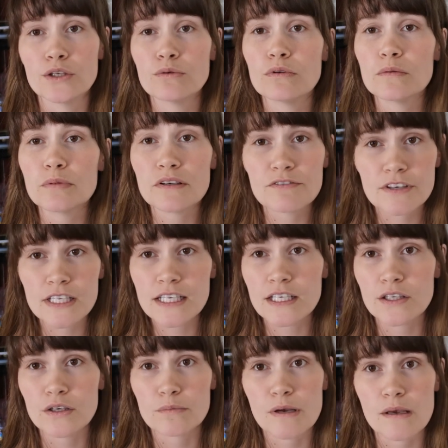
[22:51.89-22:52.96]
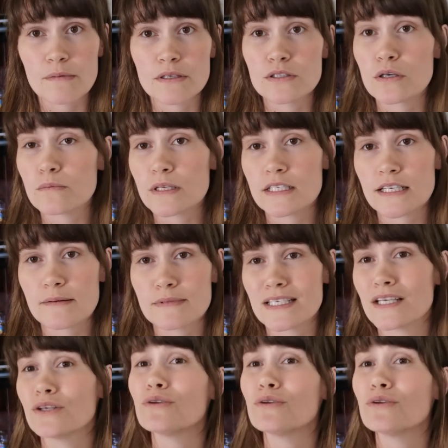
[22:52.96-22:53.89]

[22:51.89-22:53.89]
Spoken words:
You will be feeding your baby so many times a day.